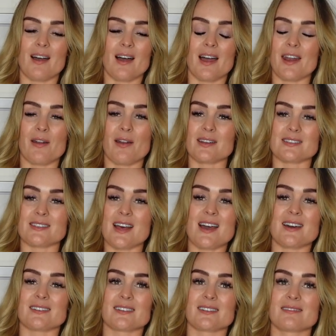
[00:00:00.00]
I don't
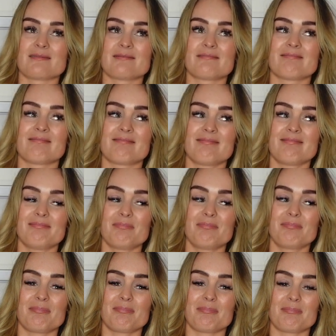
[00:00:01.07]
understand.
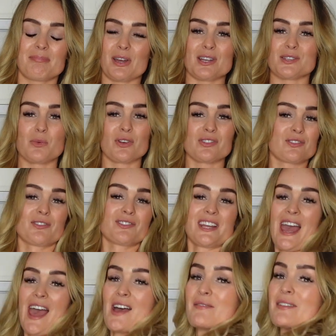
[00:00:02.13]
Because what's not to
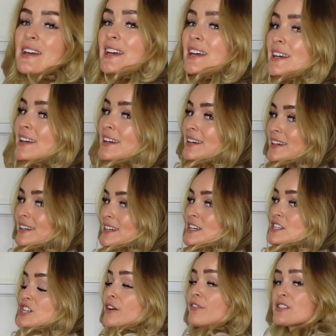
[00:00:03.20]
get?
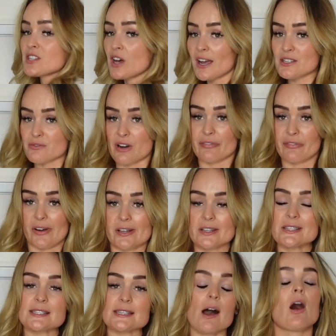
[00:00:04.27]
So for size
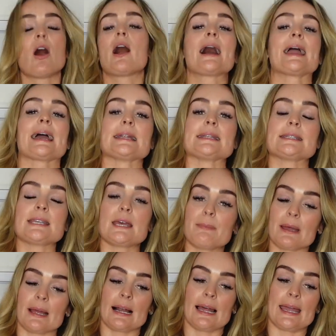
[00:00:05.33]
reference, I am
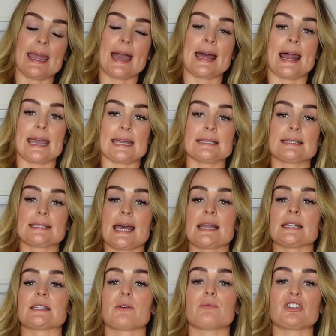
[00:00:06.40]
typically an 8 to
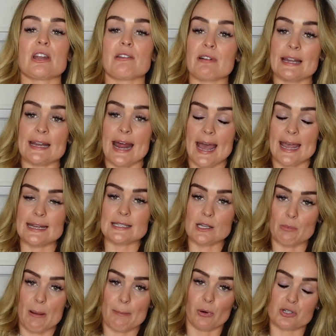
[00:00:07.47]
10. So I'm generally an 8
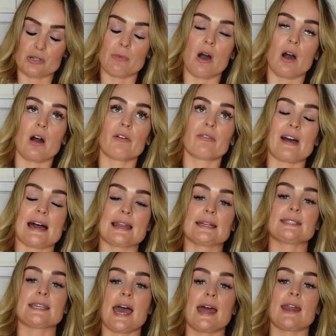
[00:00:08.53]
on my bottom half and a
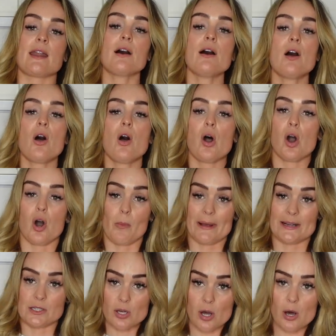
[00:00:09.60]
10 on my
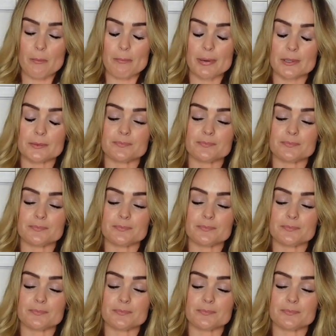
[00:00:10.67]
top.